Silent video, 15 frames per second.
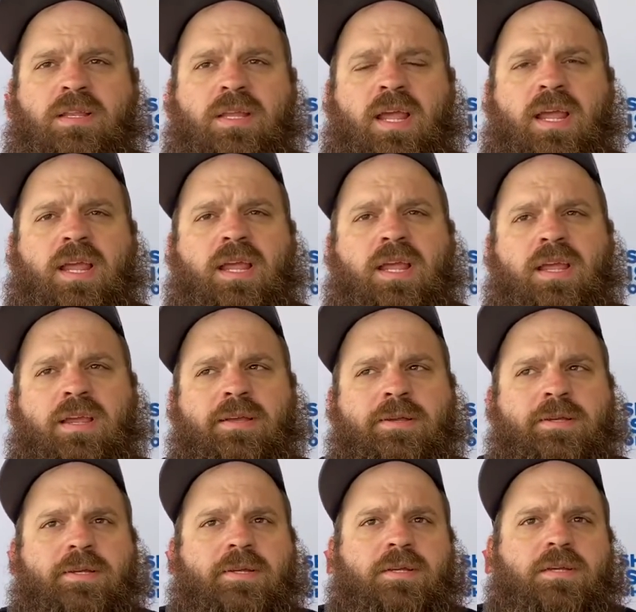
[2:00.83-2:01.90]
They
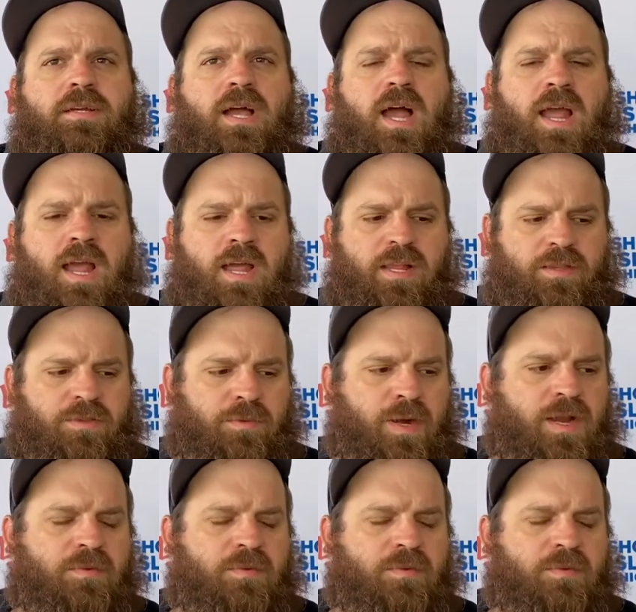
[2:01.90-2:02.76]
I had three